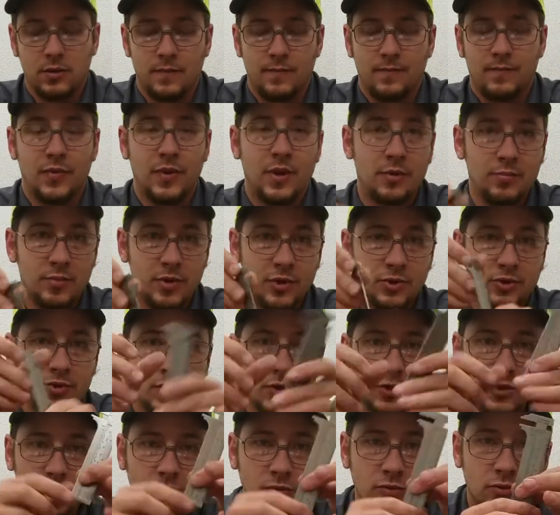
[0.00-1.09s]
a measuring
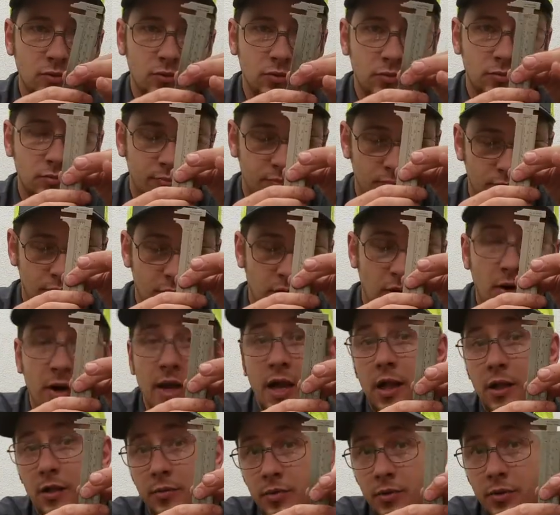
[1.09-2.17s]
tool, a pair of
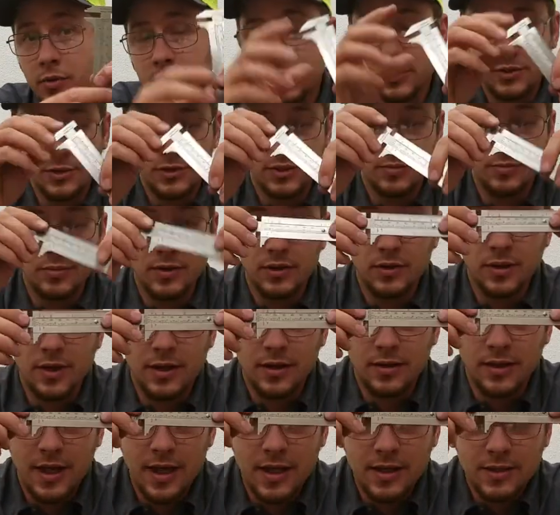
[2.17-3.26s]
calipers, something like
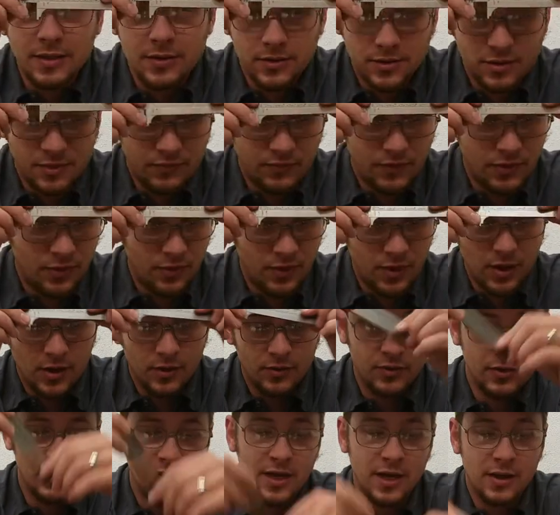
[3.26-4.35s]
that, to figure out
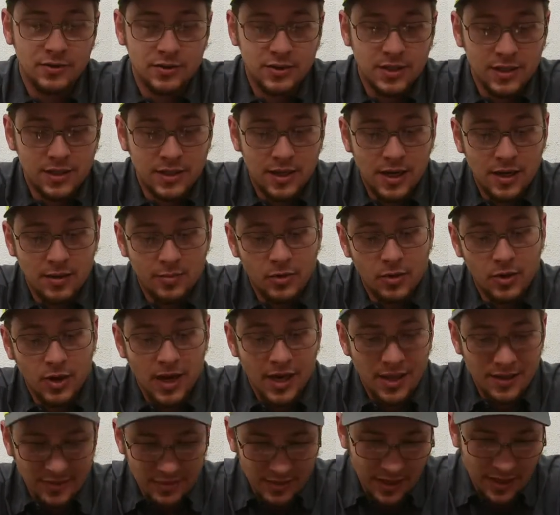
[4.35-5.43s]
the outside diameter.
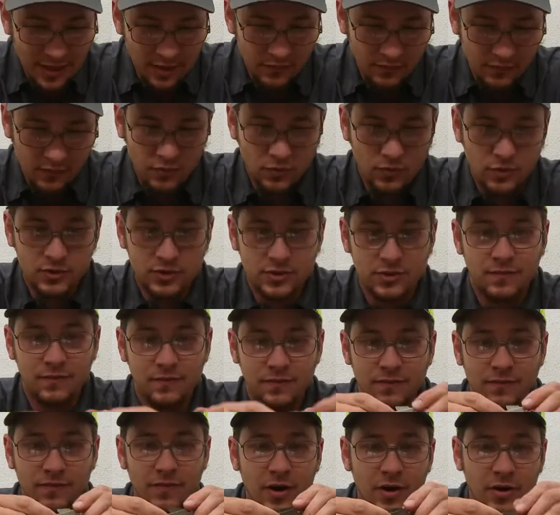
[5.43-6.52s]
And then, of course,
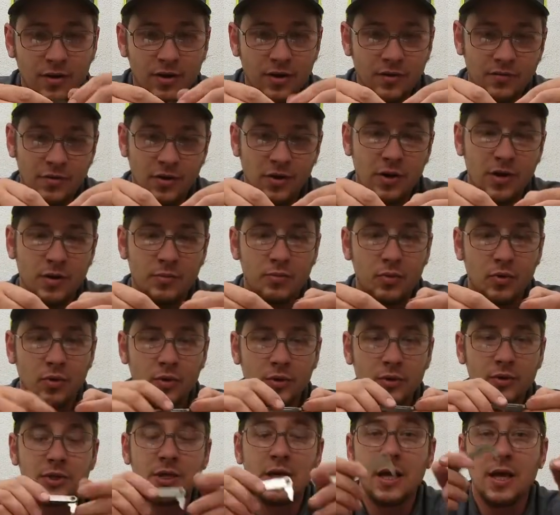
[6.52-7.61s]
very, very important,
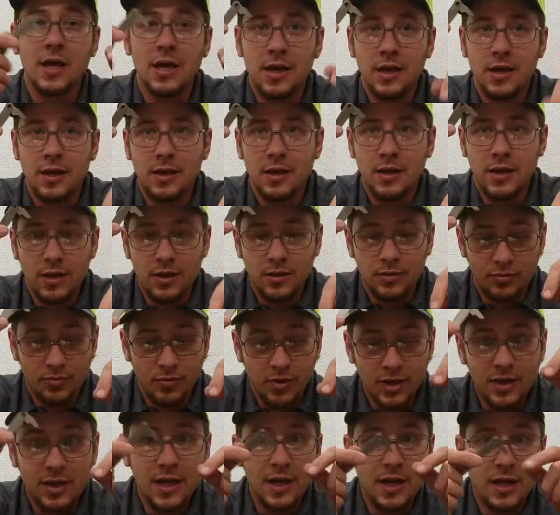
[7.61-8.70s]
thread
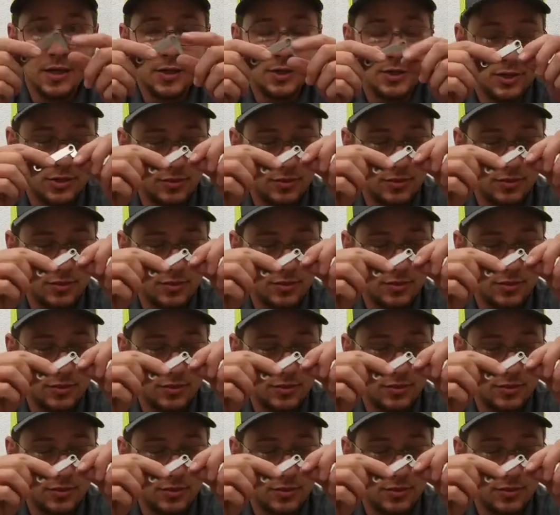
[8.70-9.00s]
gauge.